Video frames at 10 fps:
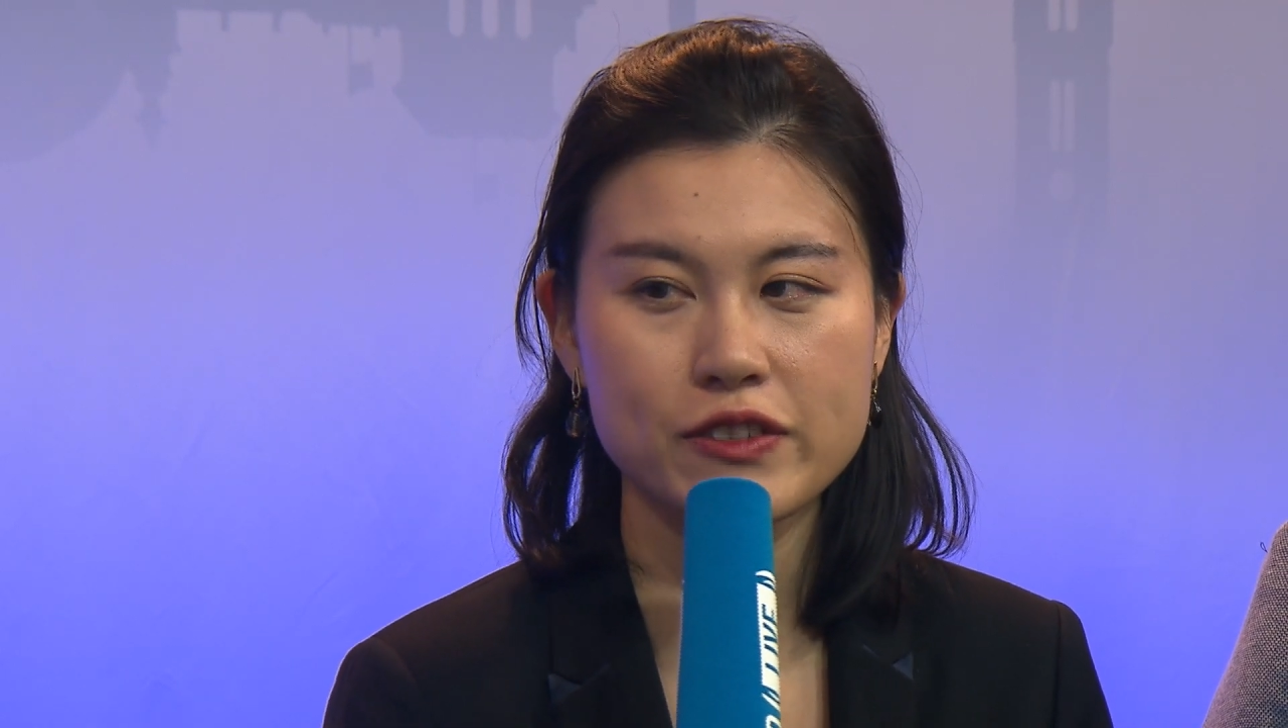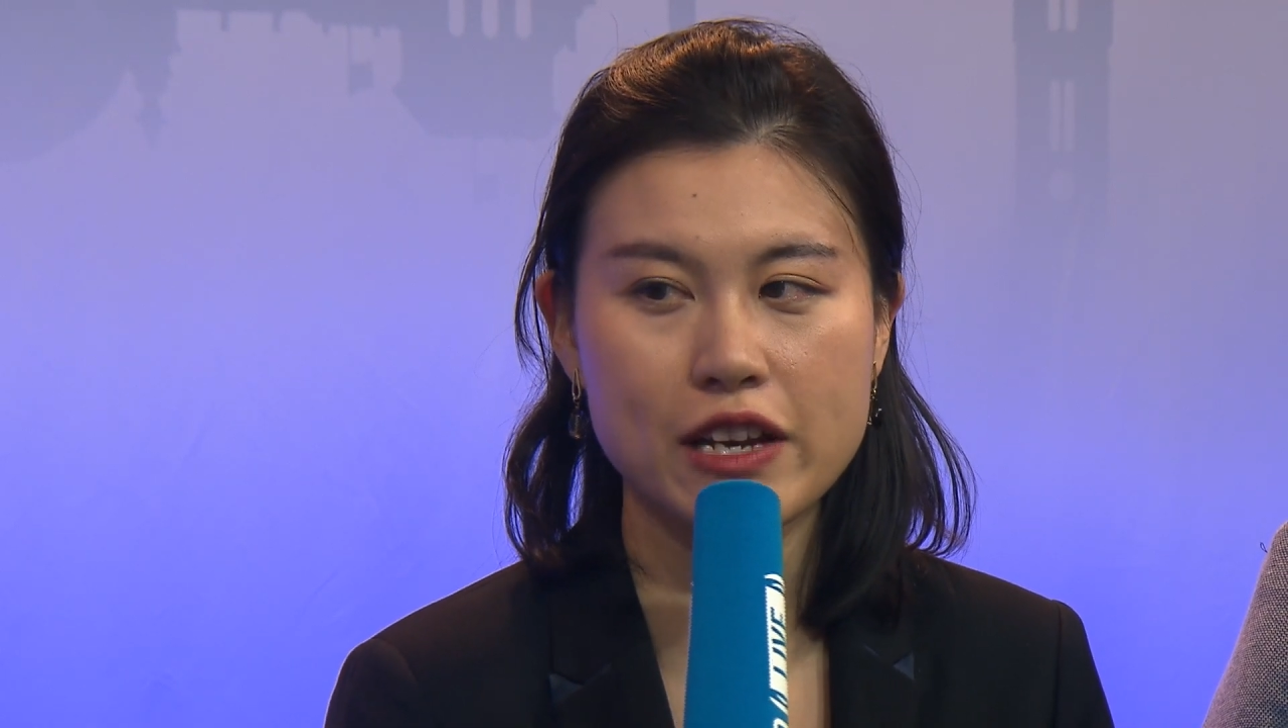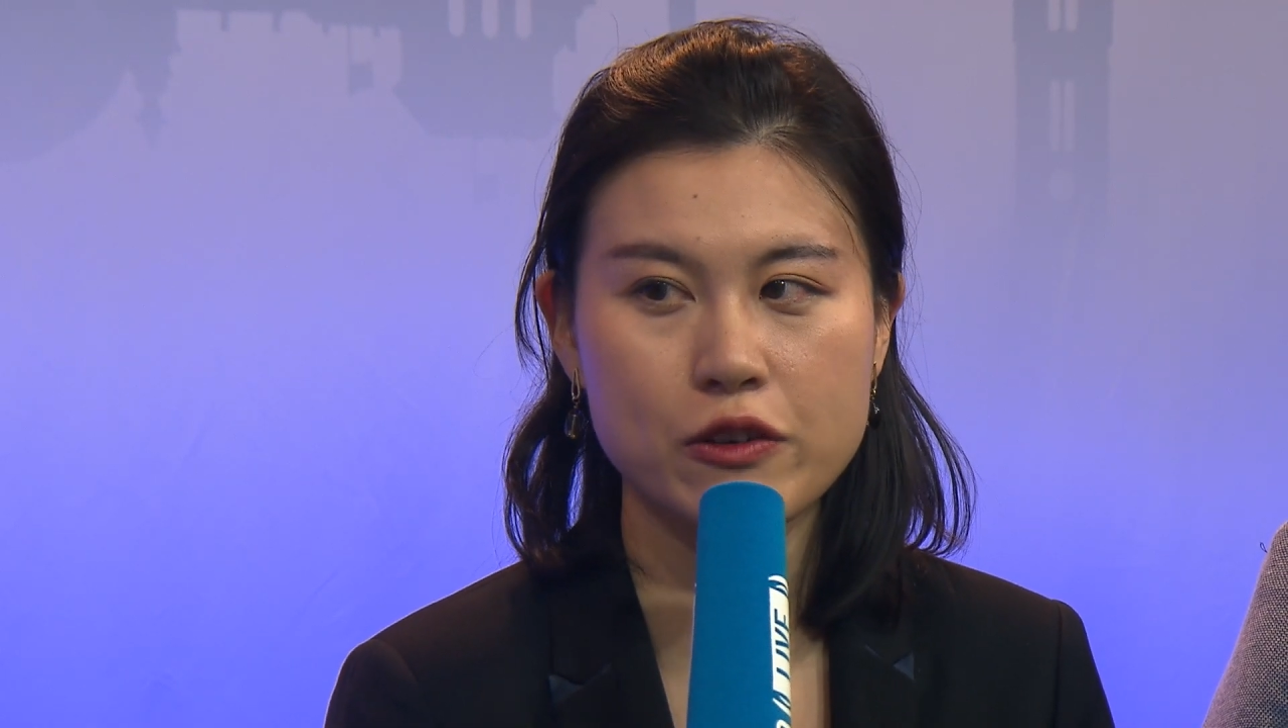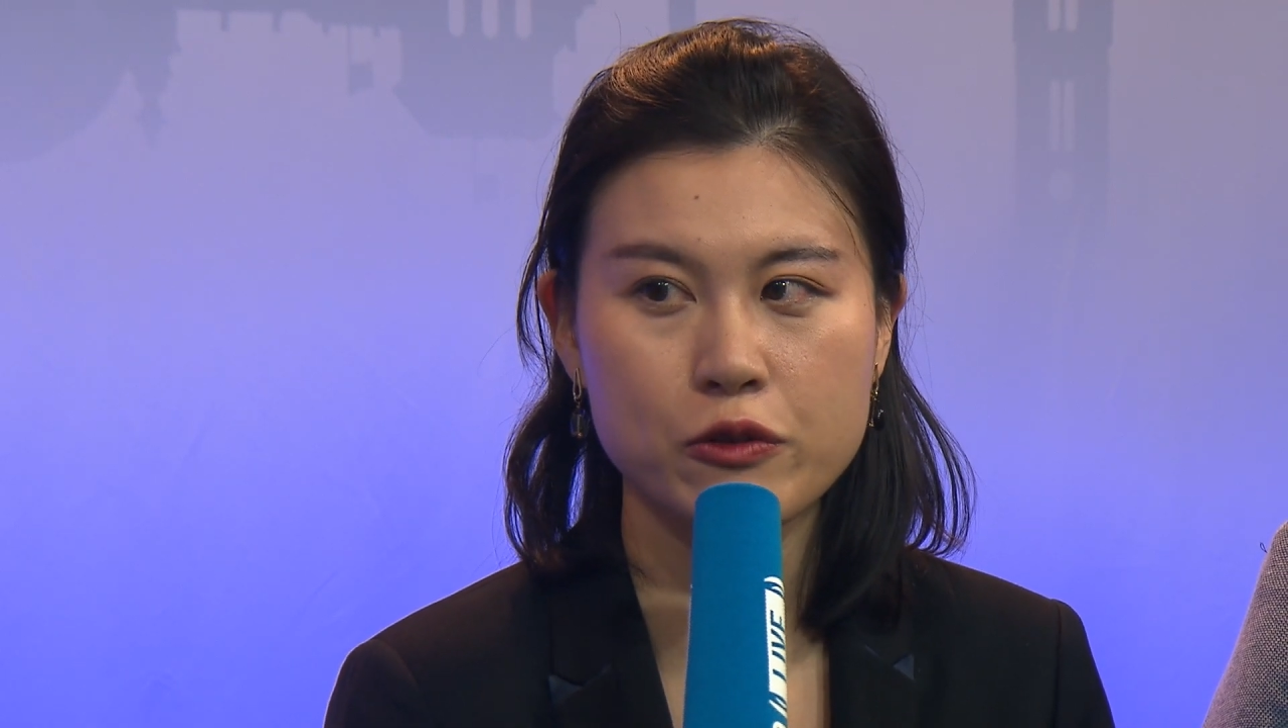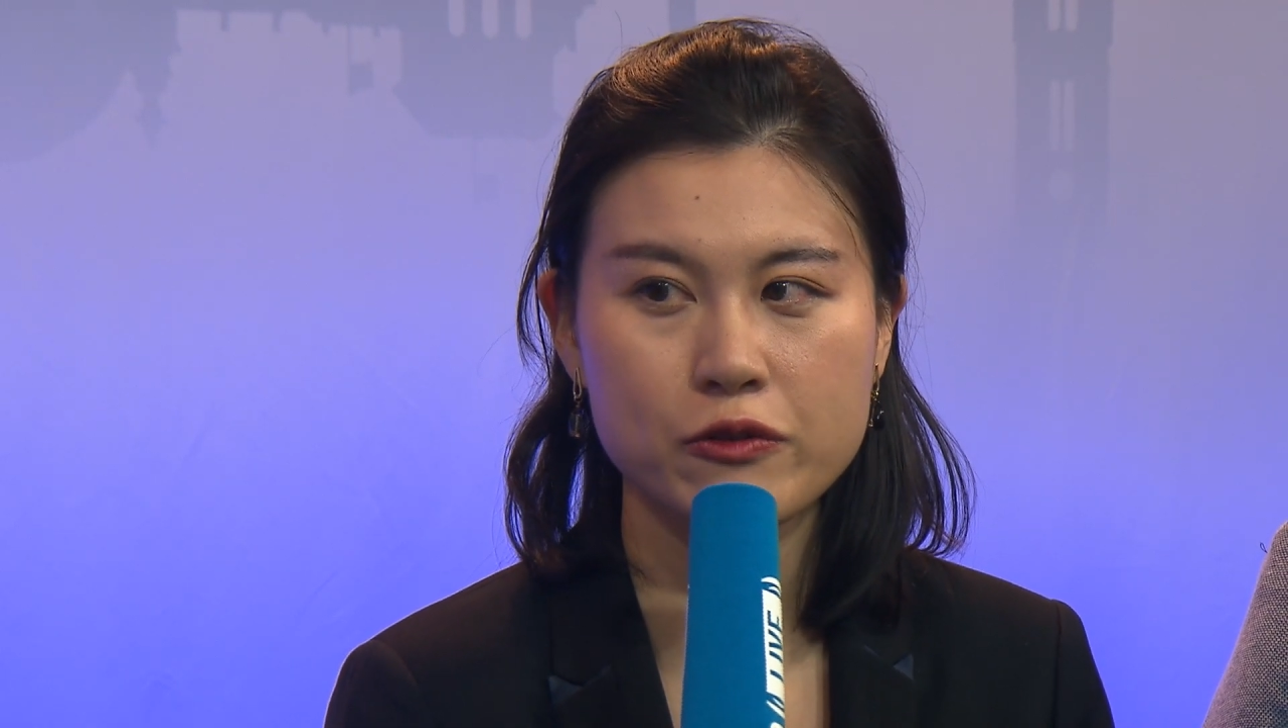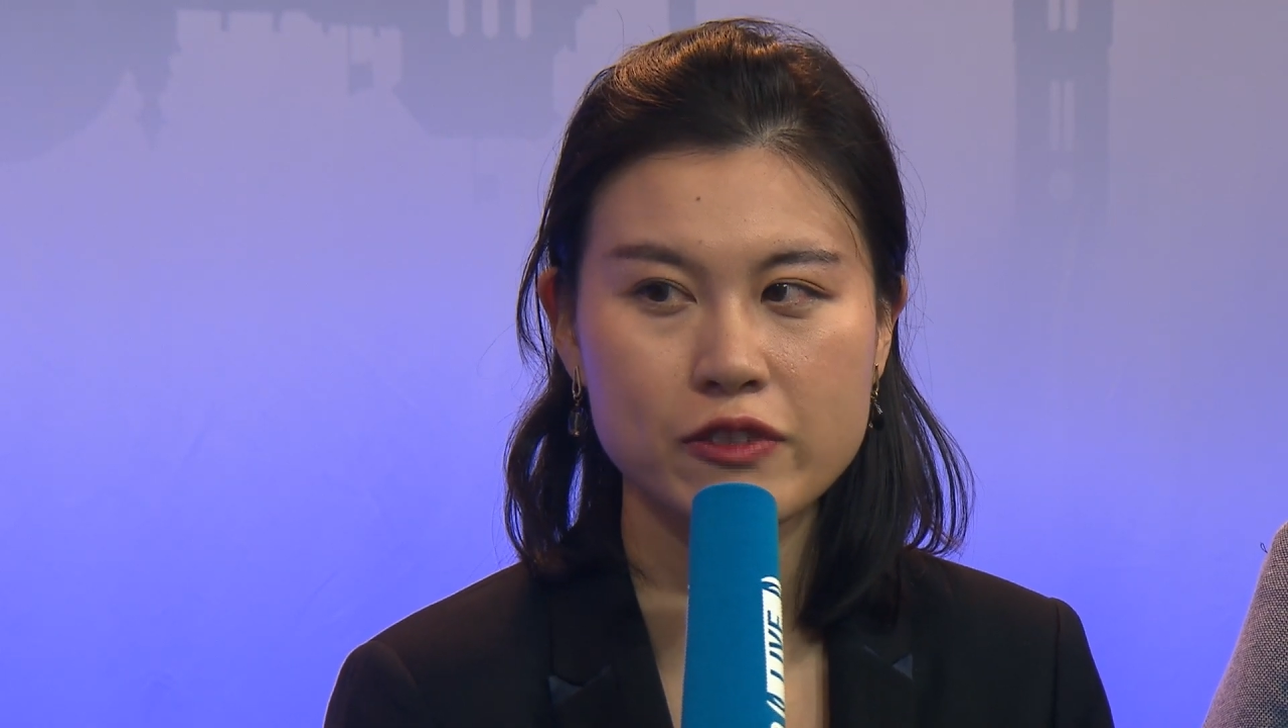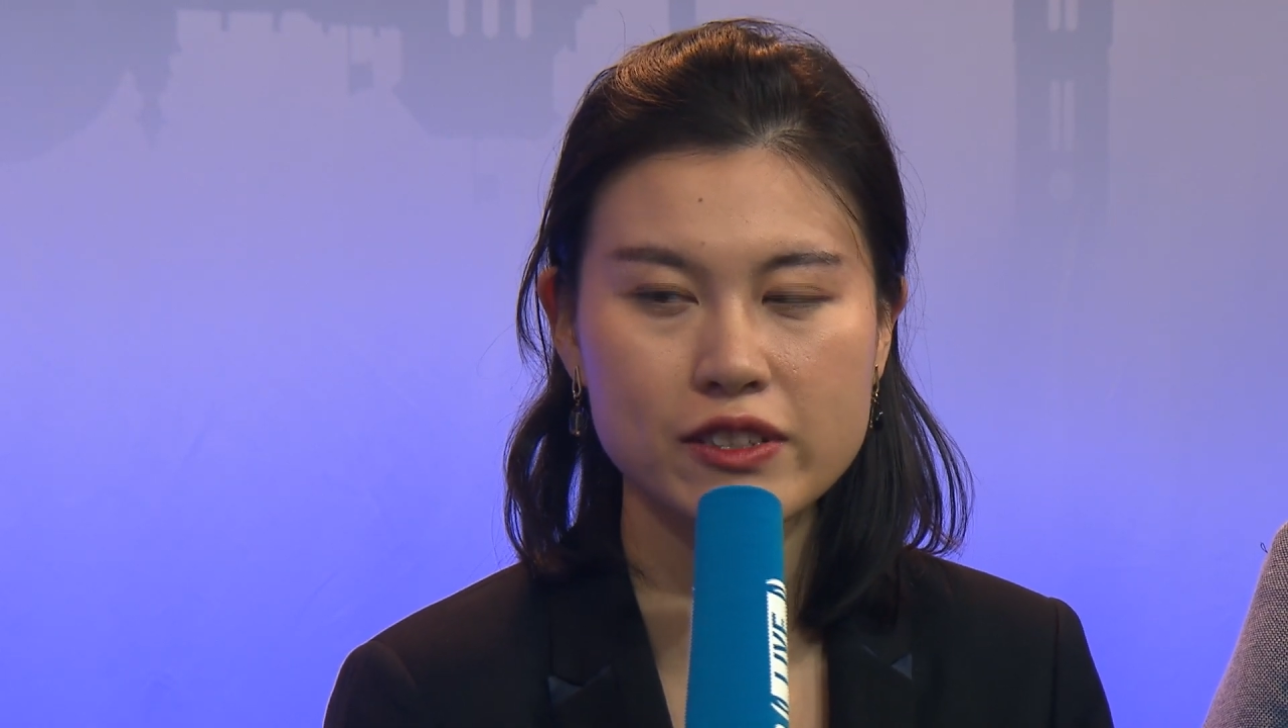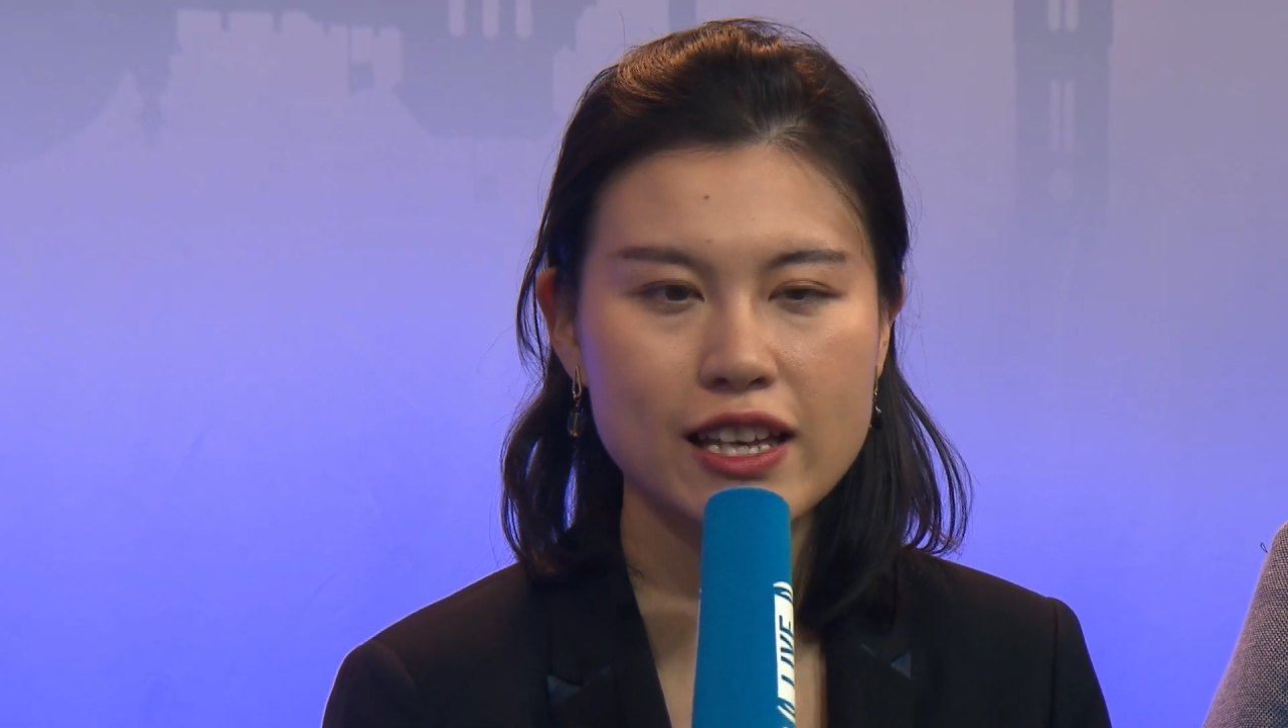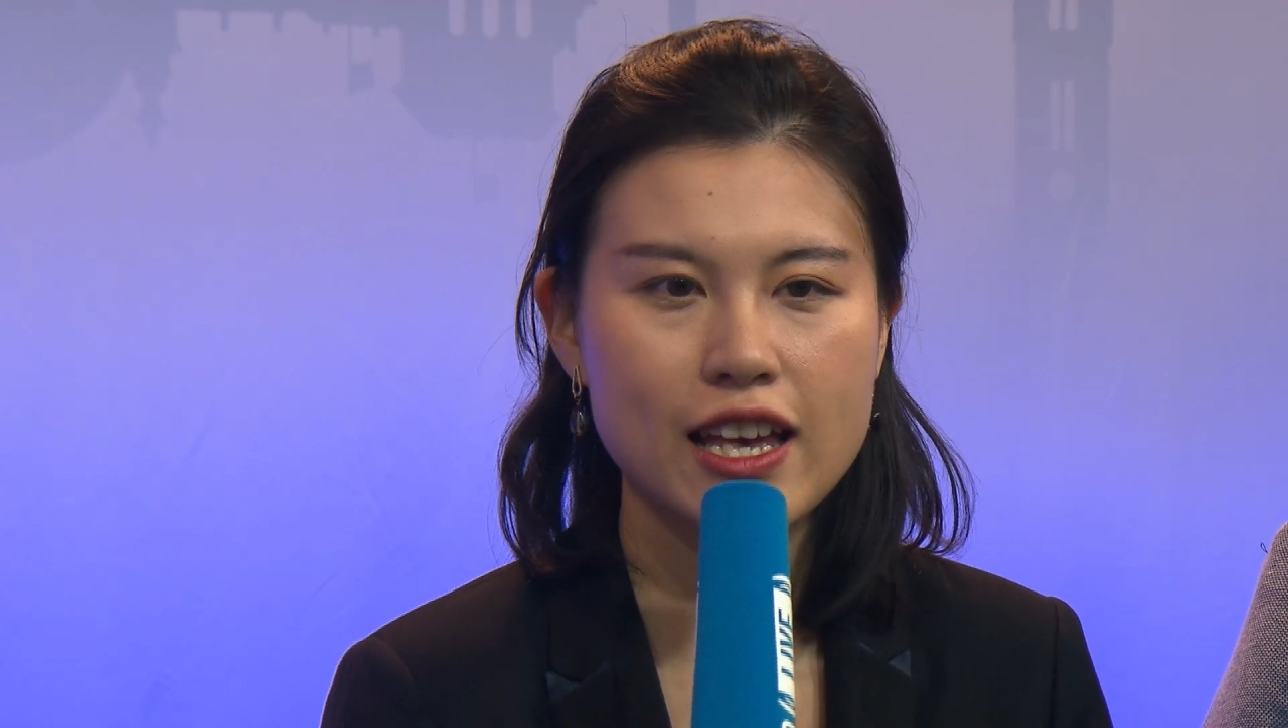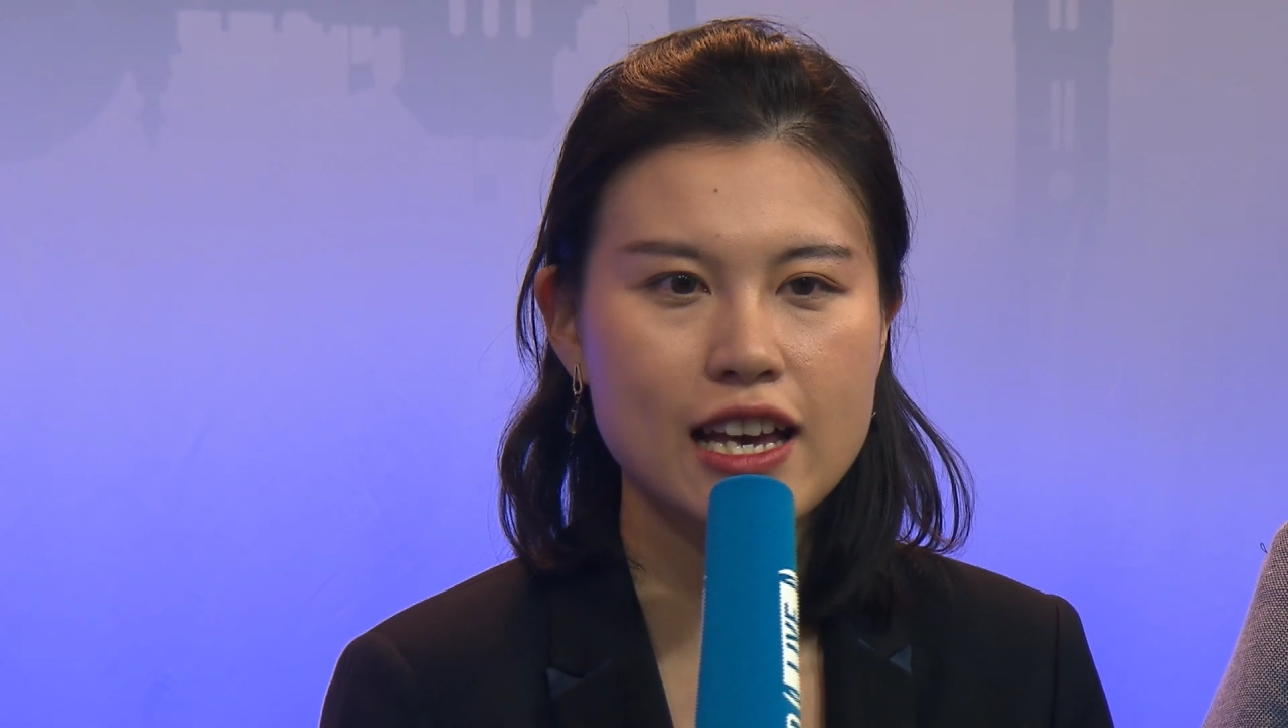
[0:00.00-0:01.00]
Houben,